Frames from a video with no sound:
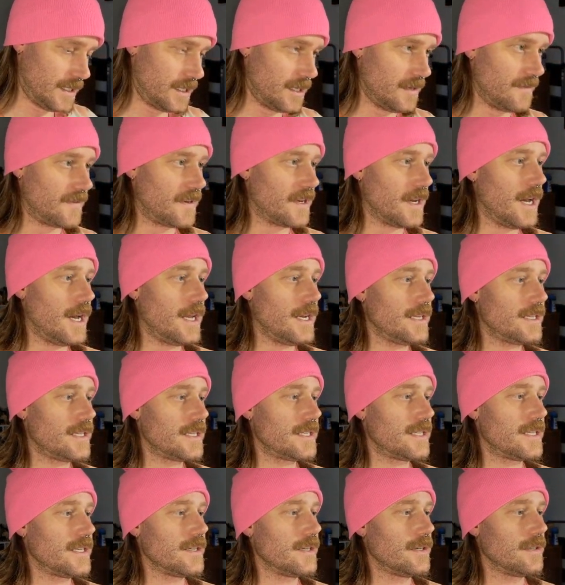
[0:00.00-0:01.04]
you've got it
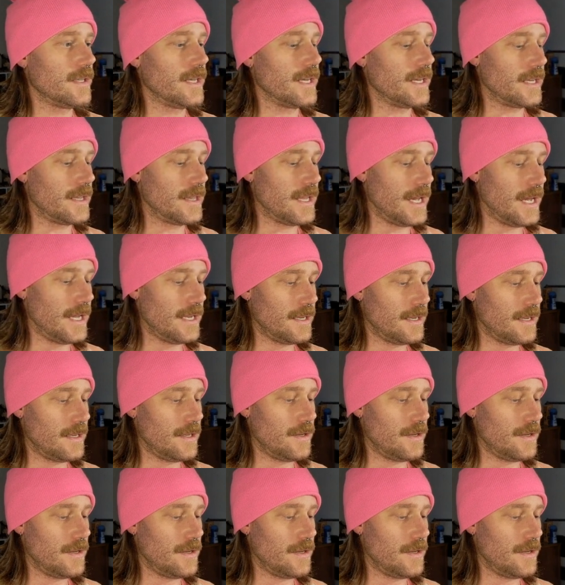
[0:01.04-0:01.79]
still like that.